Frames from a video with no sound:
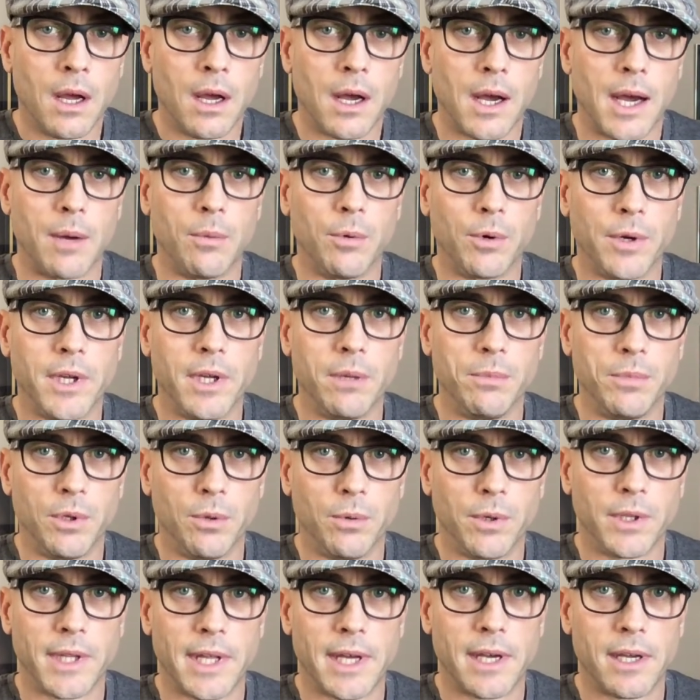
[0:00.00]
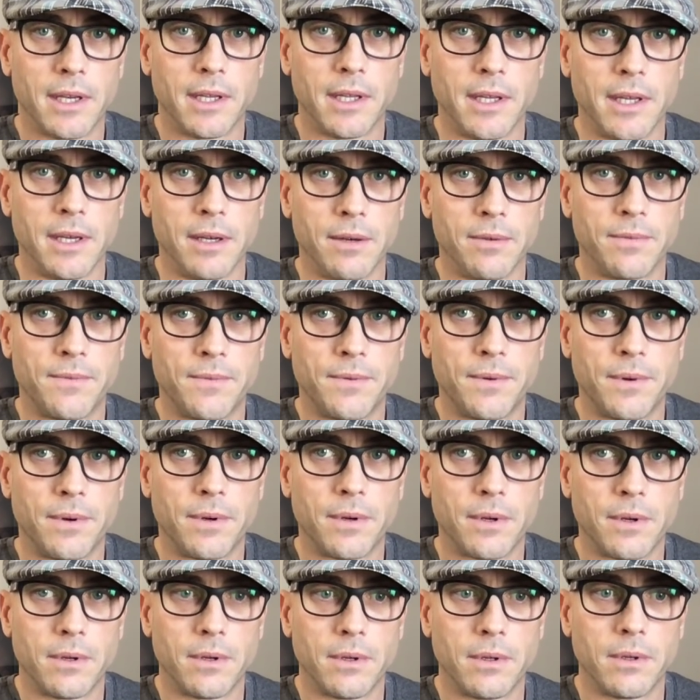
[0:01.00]
I will keep doing that if
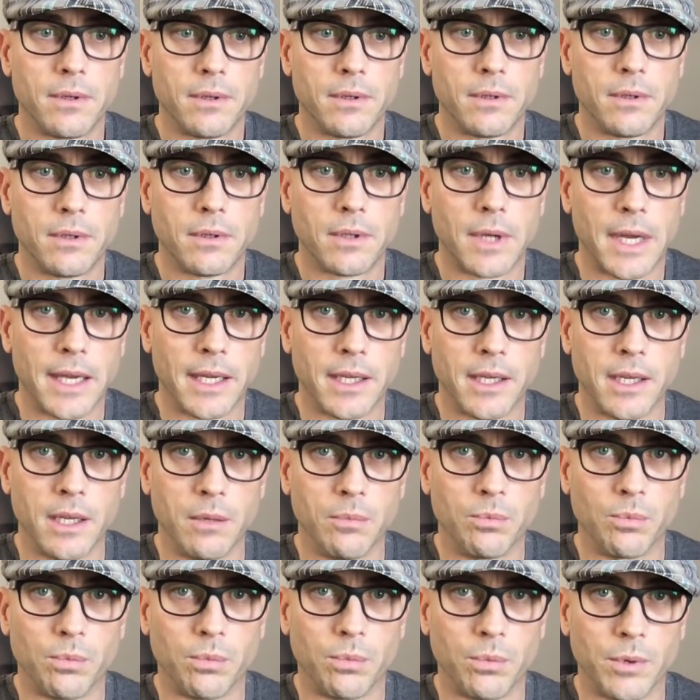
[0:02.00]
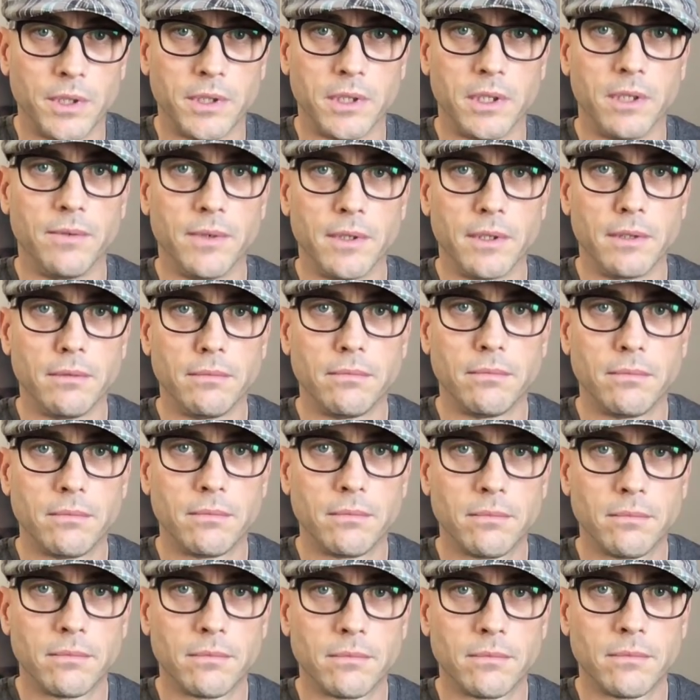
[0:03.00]
I keep receiving.
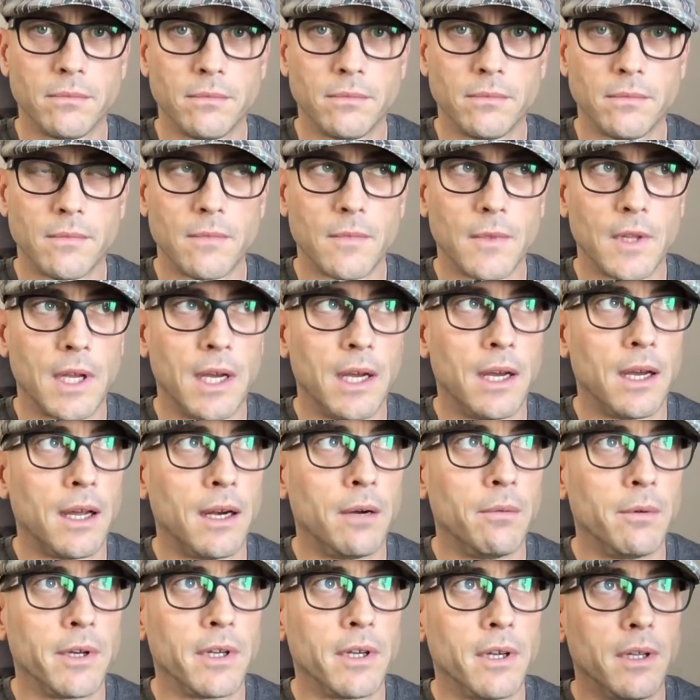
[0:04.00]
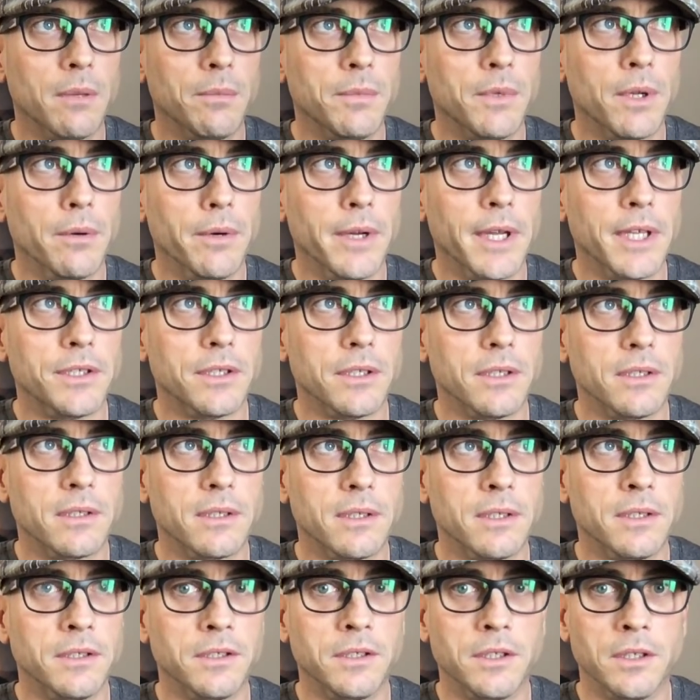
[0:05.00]
Uh, I don't want to call them donations.
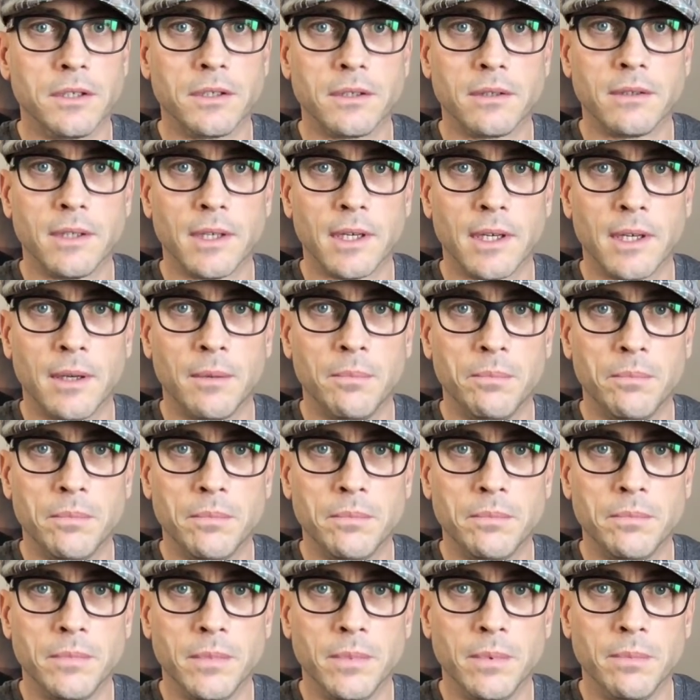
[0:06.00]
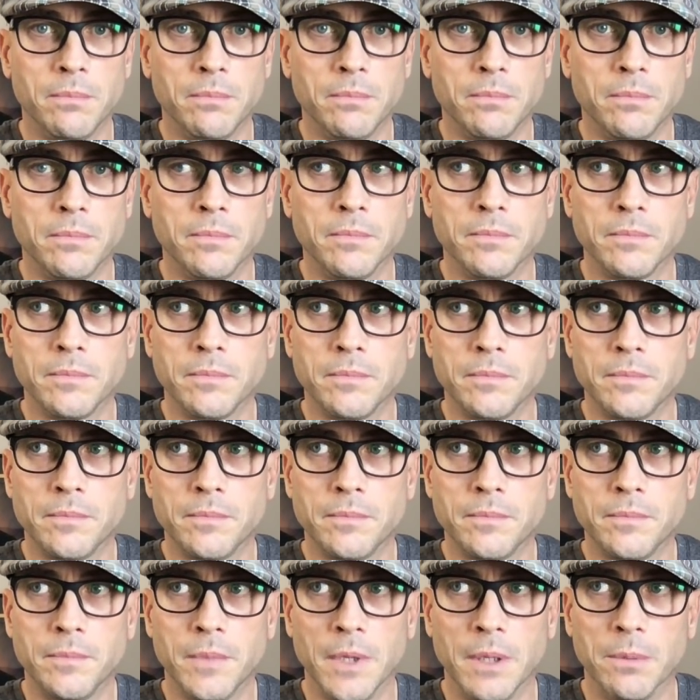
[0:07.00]
This is just uh,
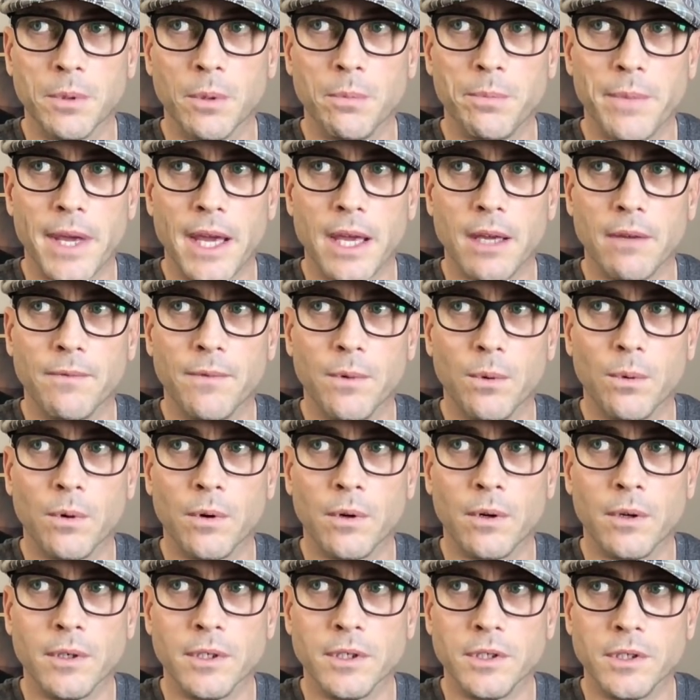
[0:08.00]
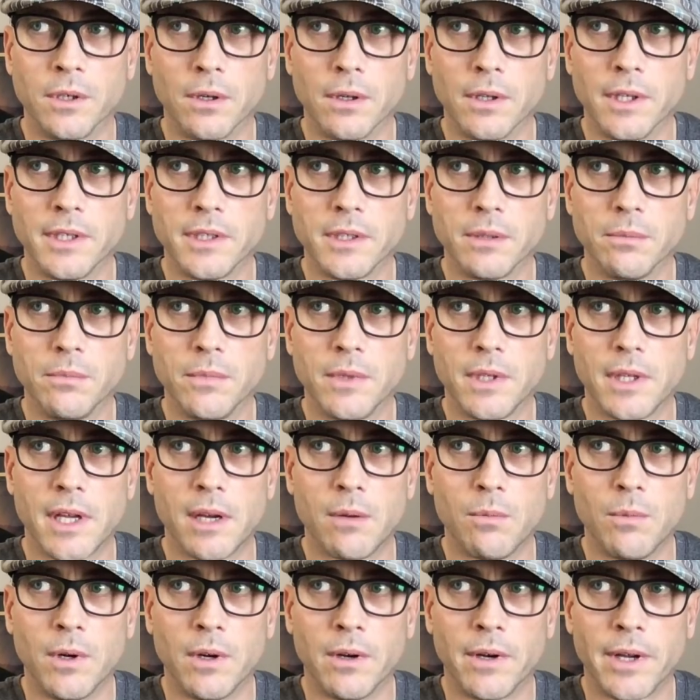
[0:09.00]
people paying for journalism
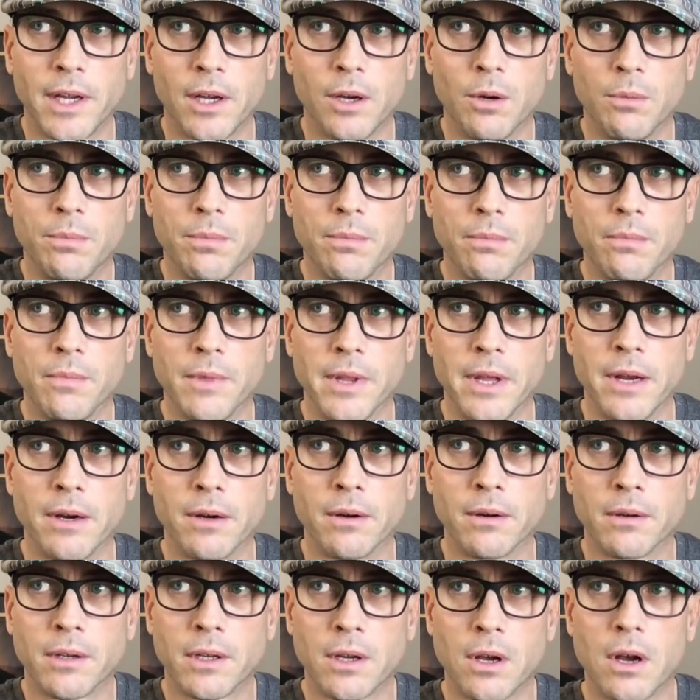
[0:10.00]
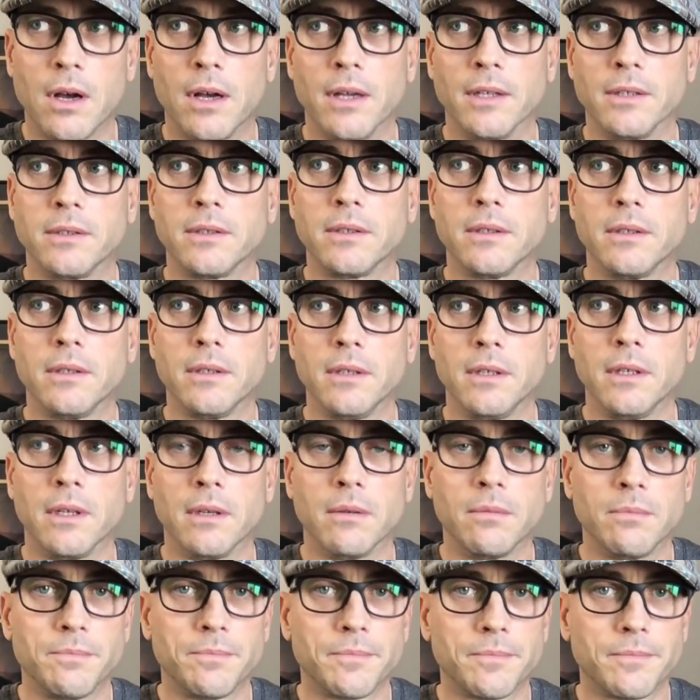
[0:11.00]
that will help their cause, you know.